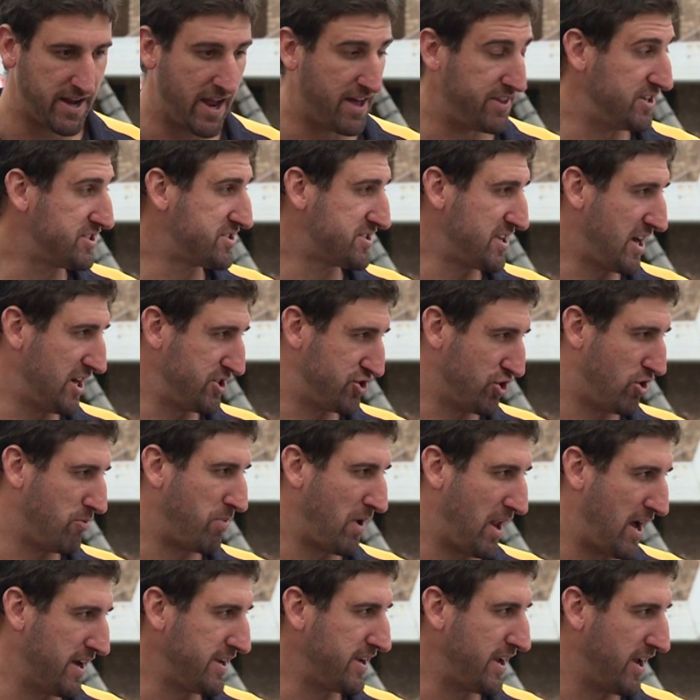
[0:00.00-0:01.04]
Yeah, at this stage I'll
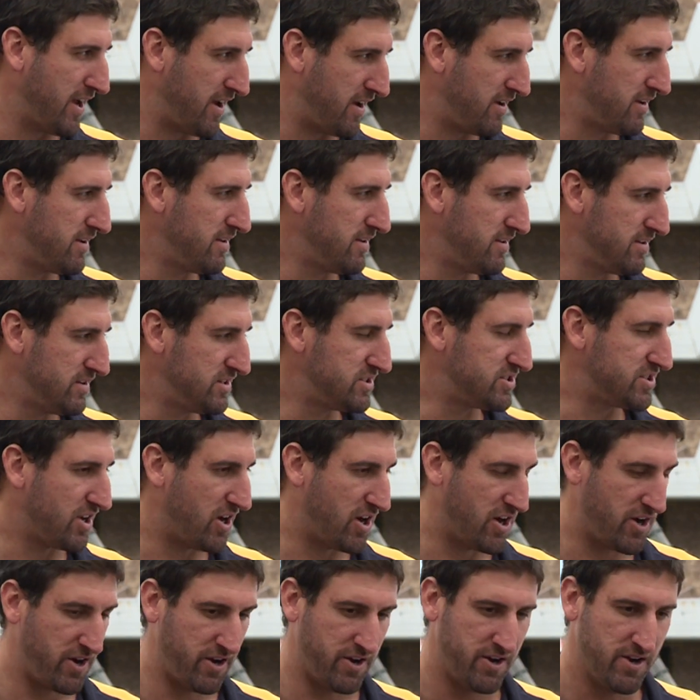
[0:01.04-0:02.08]
play. Yeah.
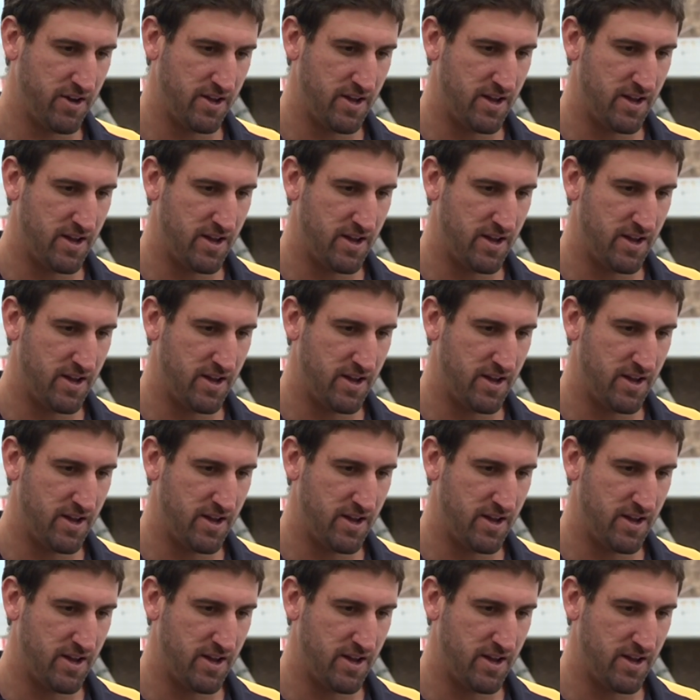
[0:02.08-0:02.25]
So,